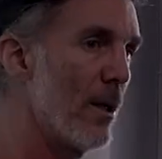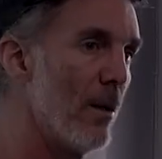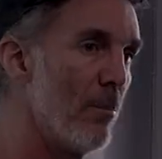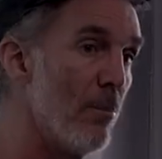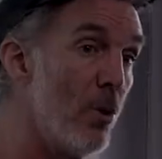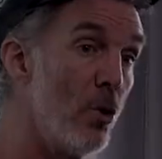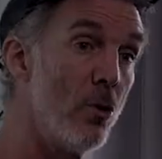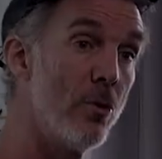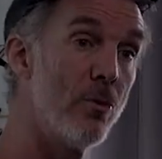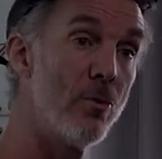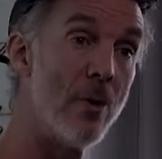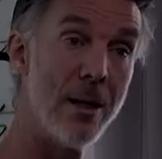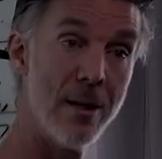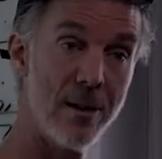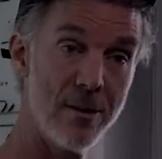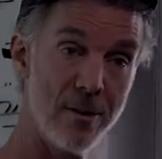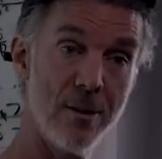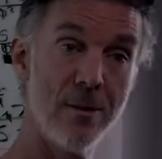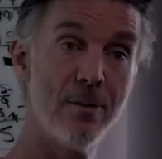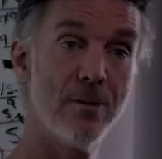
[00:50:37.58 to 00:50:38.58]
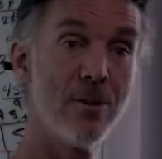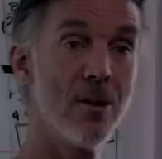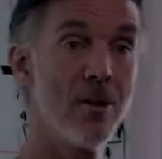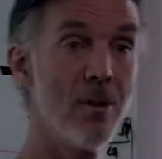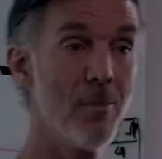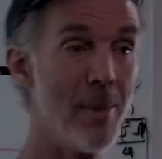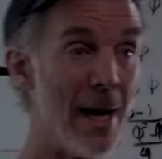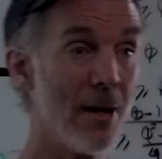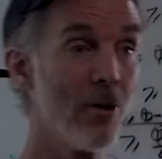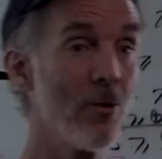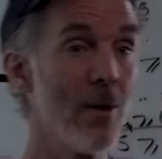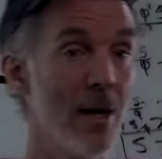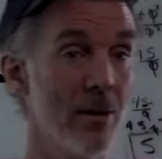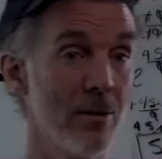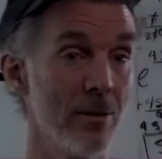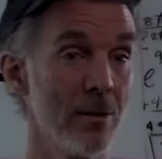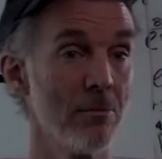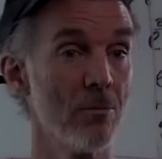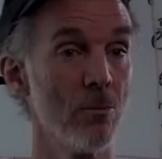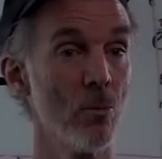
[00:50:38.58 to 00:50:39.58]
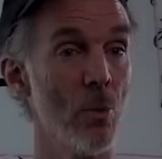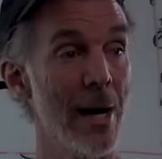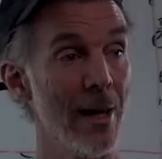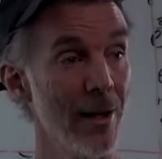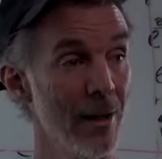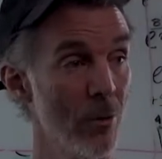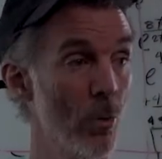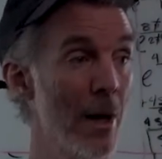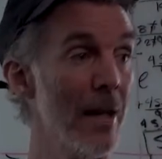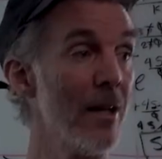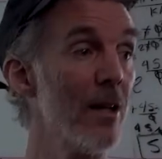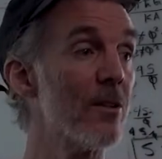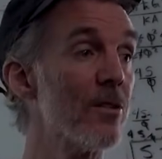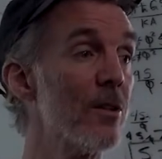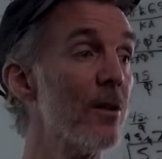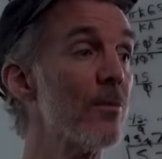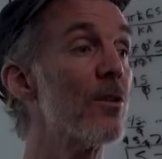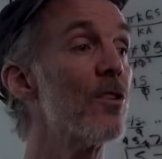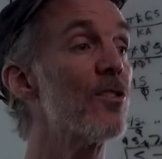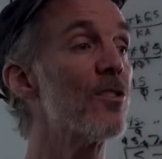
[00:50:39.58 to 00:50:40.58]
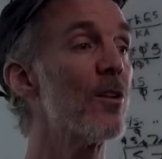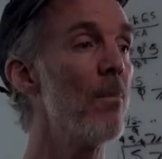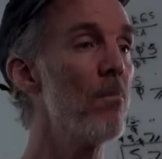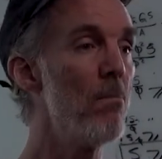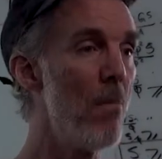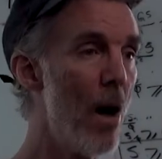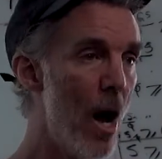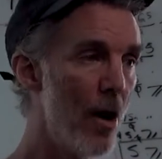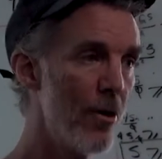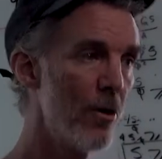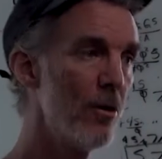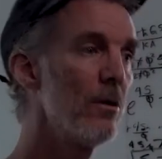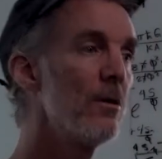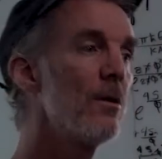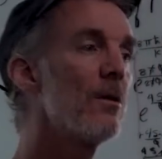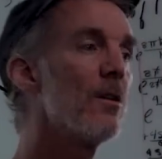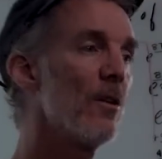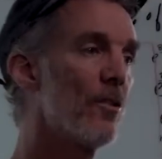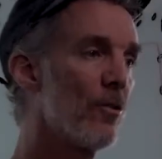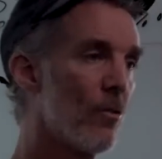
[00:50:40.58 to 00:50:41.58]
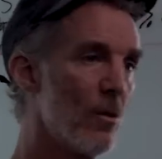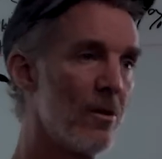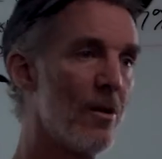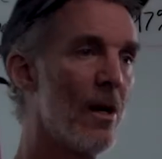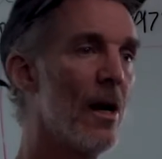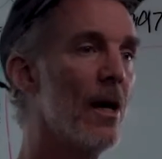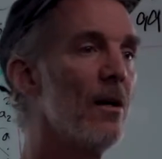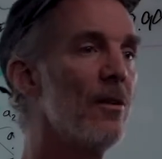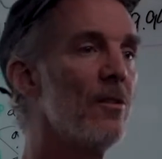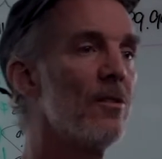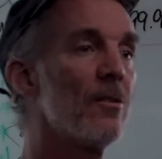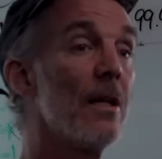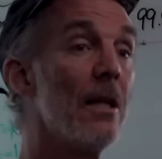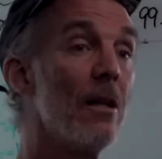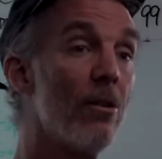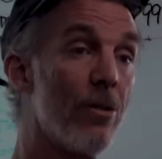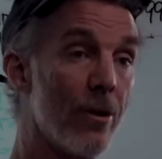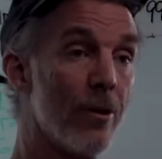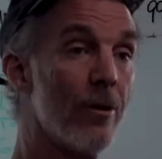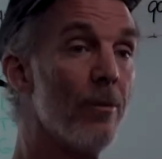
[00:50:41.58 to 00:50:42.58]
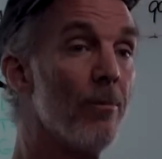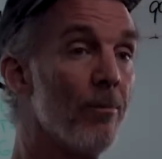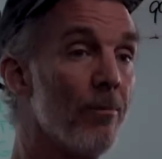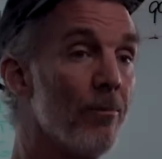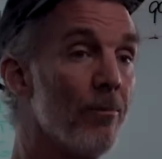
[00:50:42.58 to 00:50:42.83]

can move relative to the background, relative to some modern discretized ether.